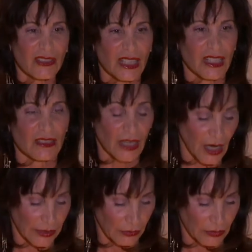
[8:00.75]
to get
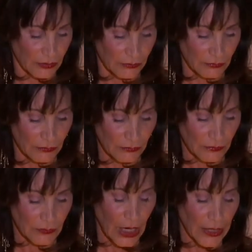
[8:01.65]
tired.
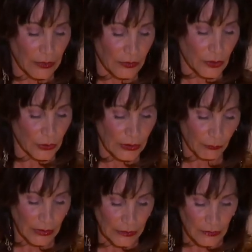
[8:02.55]
Tired of
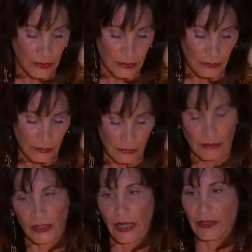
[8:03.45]
treatments,
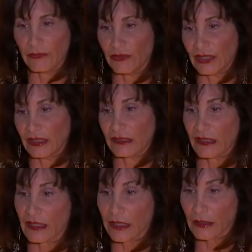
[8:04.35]
tired of feeling
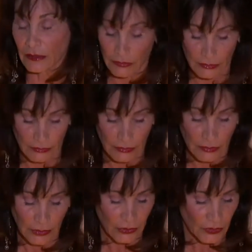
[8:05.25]
sick,
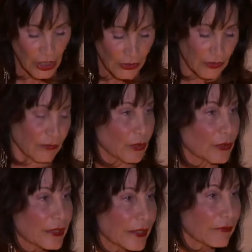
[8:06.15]
tired of
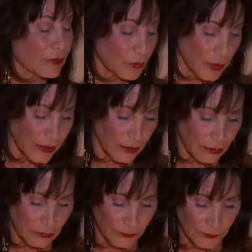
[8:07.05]
hurting everywhere,
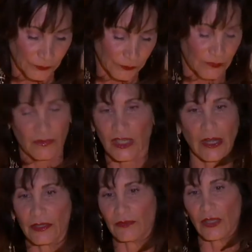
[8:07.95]

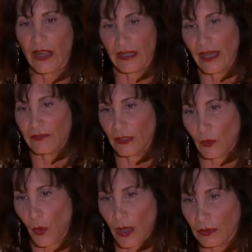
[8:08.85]
tired of not having a
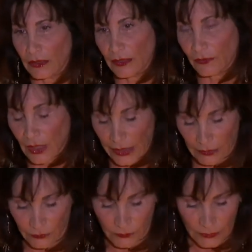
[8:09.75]
quality of life.